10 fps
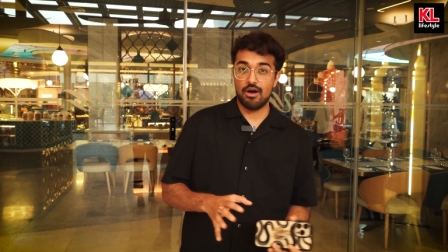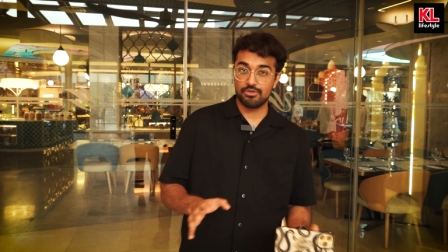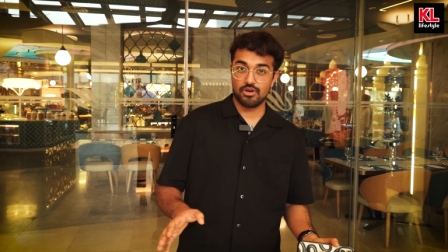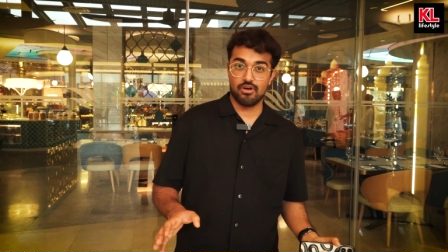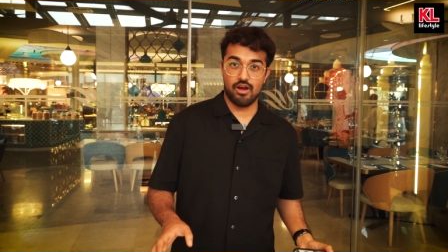
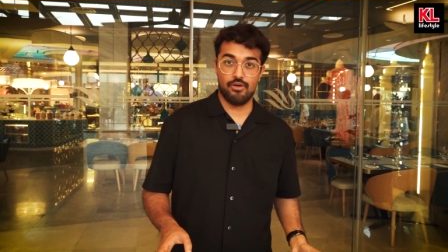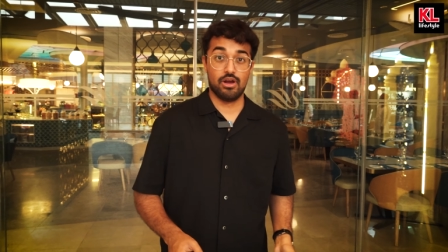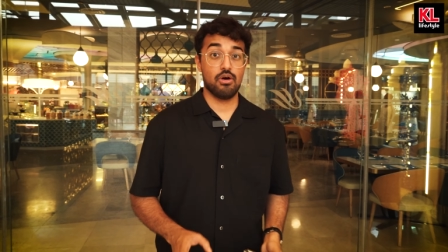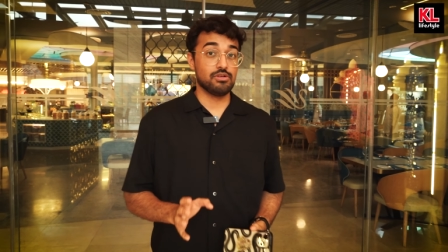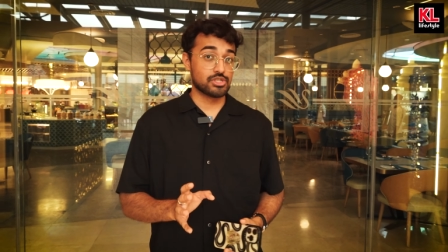outdoor
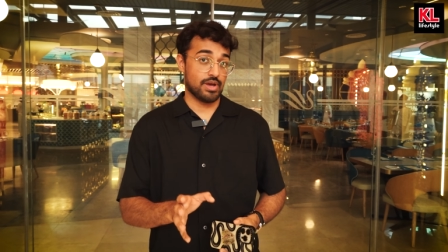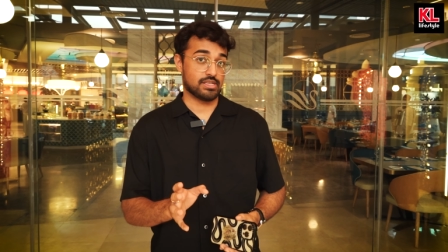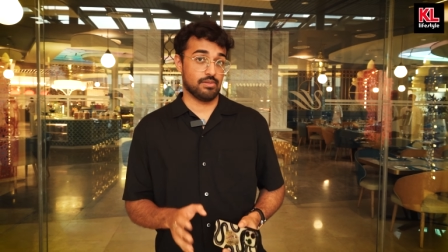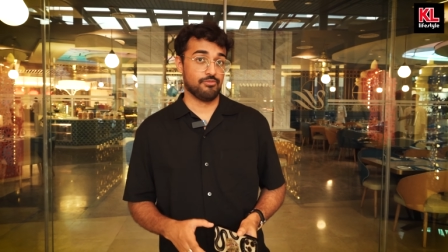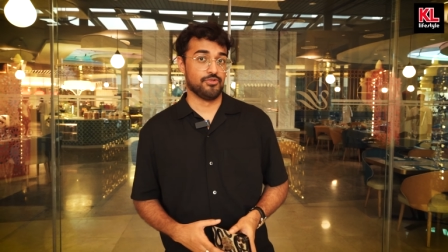area also
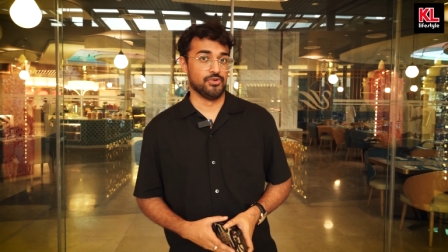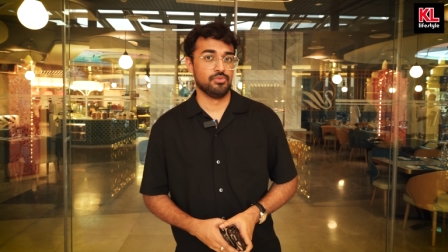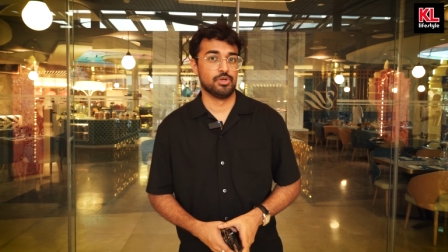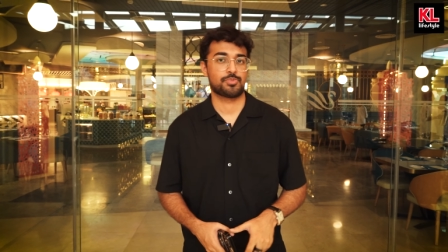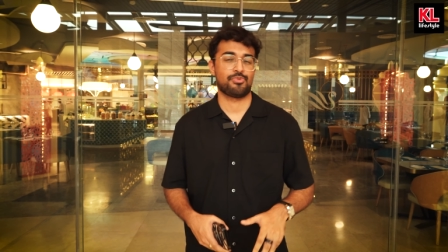has some
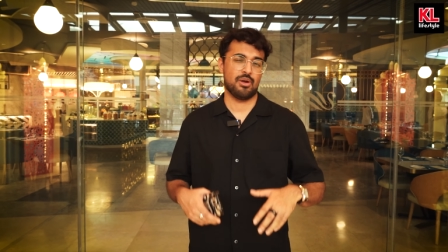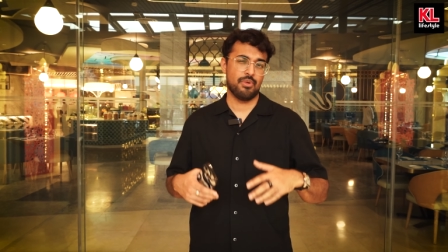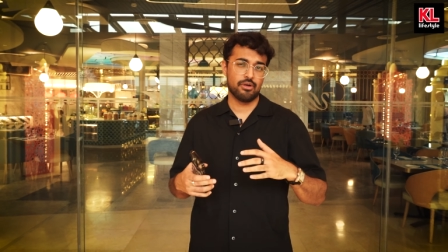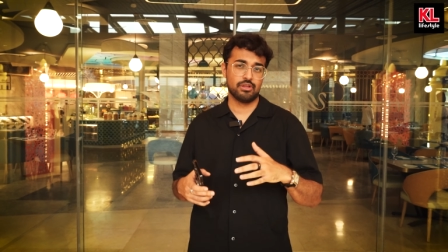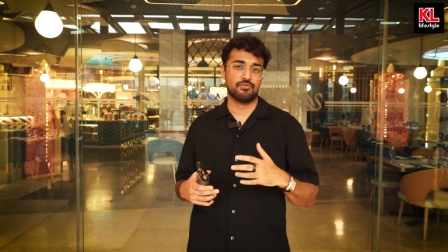food, which
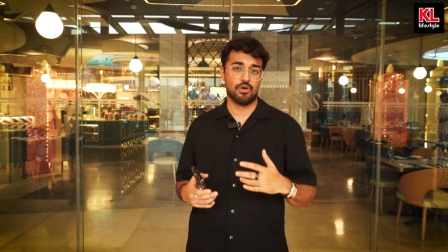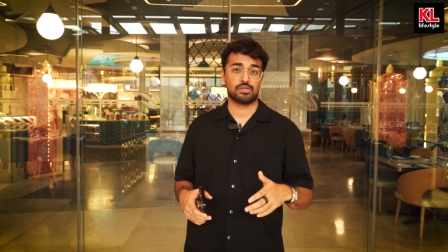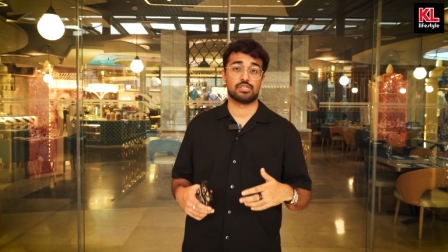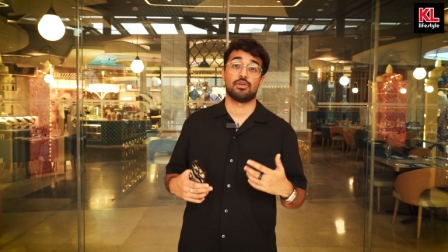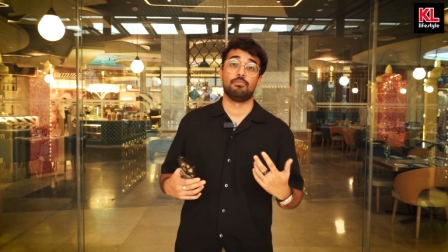primarily
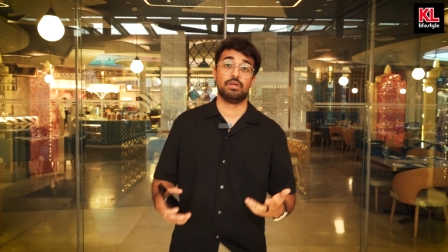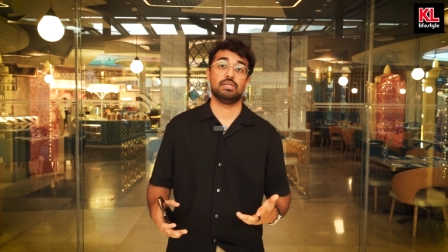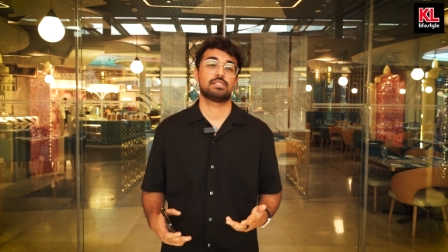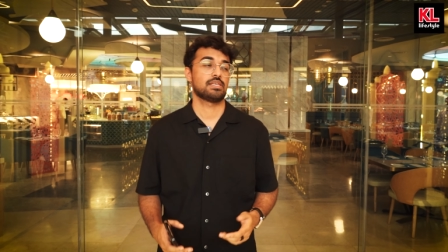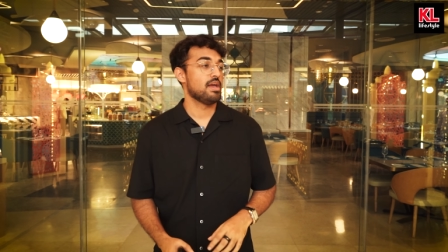focuses on
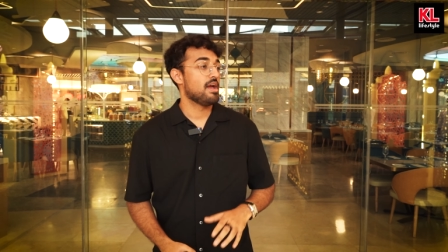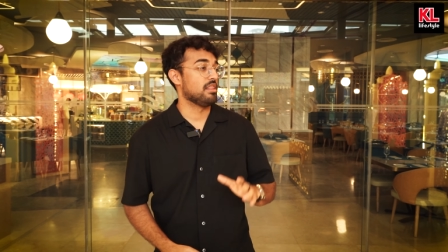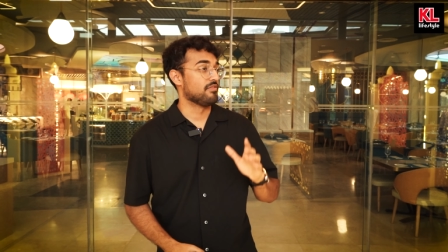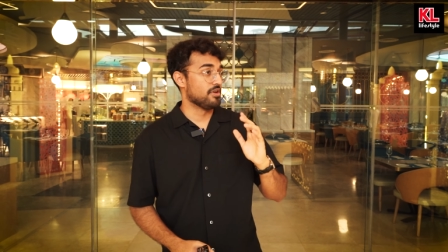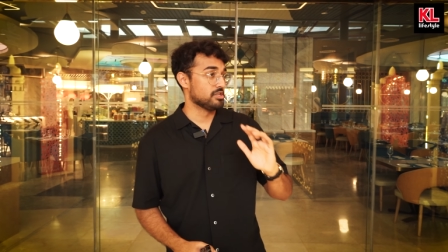meats.
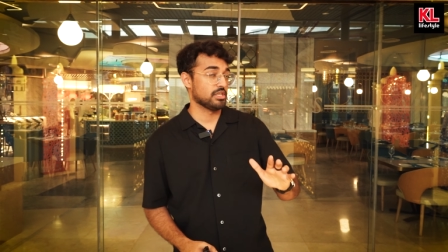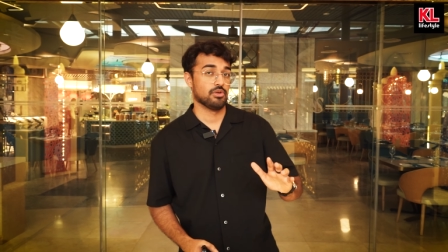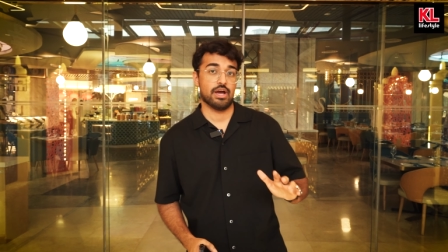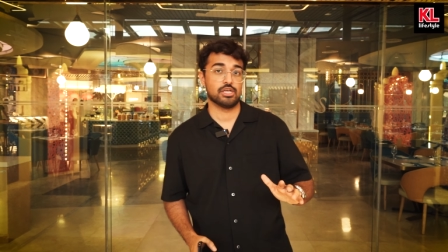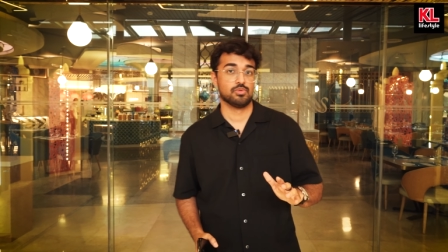And the first thing you
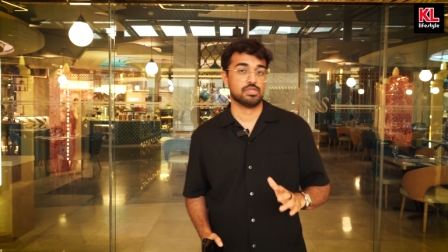guys